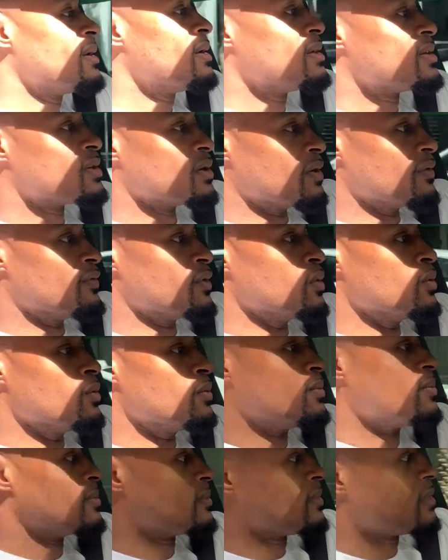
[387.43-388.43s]
So if you,
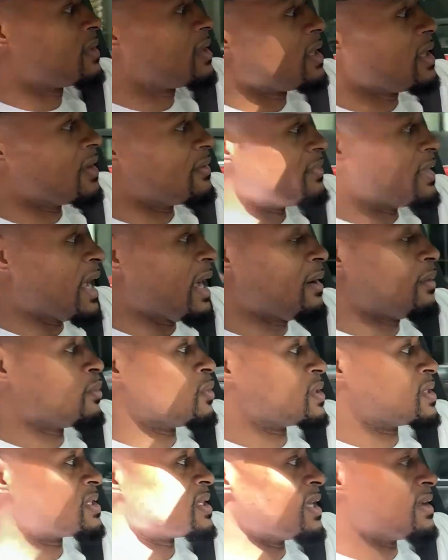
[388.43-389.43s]
if that
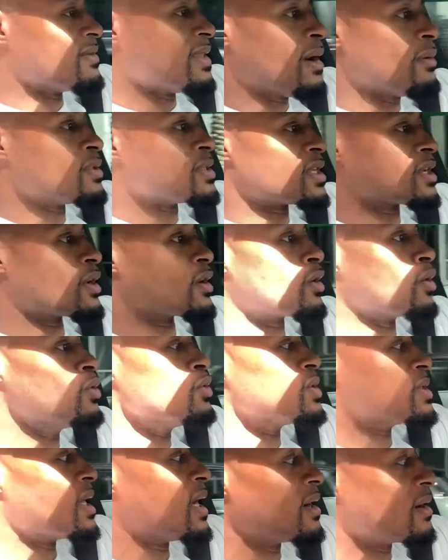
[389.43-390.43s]
was, if that was the
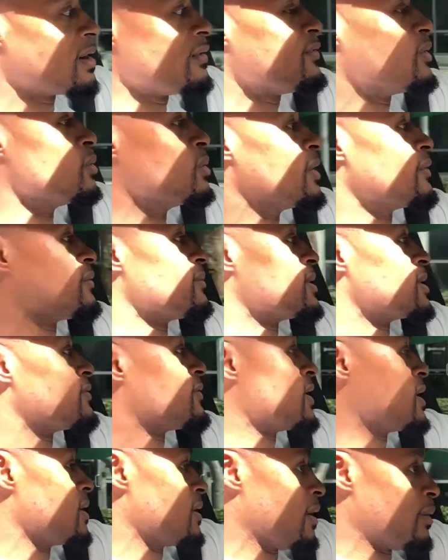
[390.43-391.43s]
conclusion I left you with from this
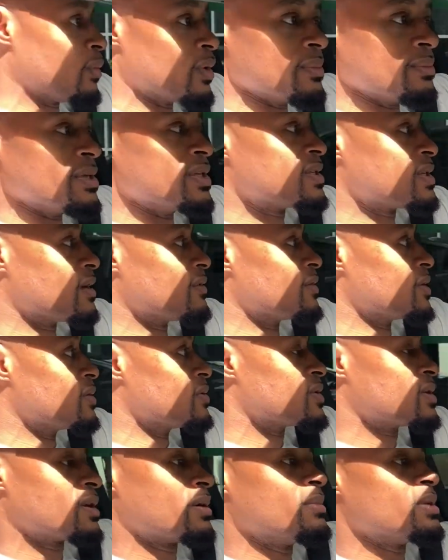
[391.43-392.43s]
video, I wouldn't be serving you.
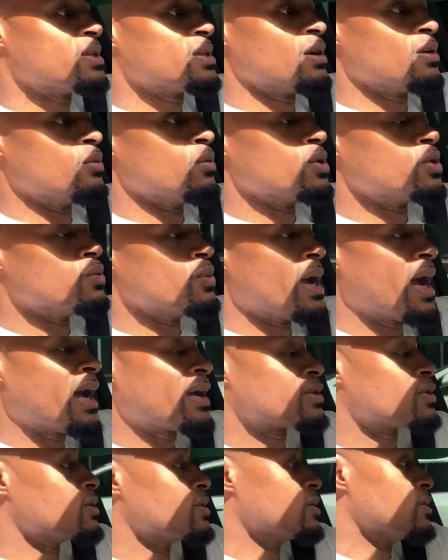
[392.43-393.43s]
So let me tell you what you
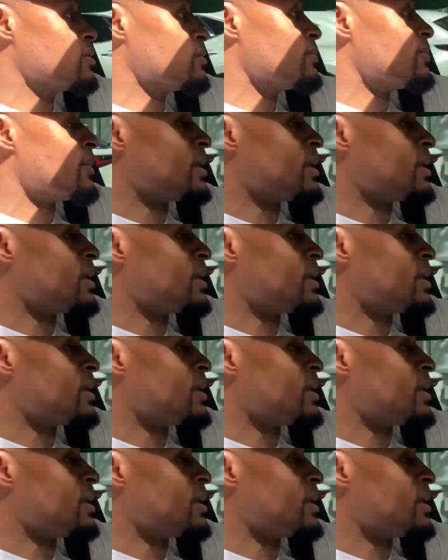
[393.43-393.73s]
actually do.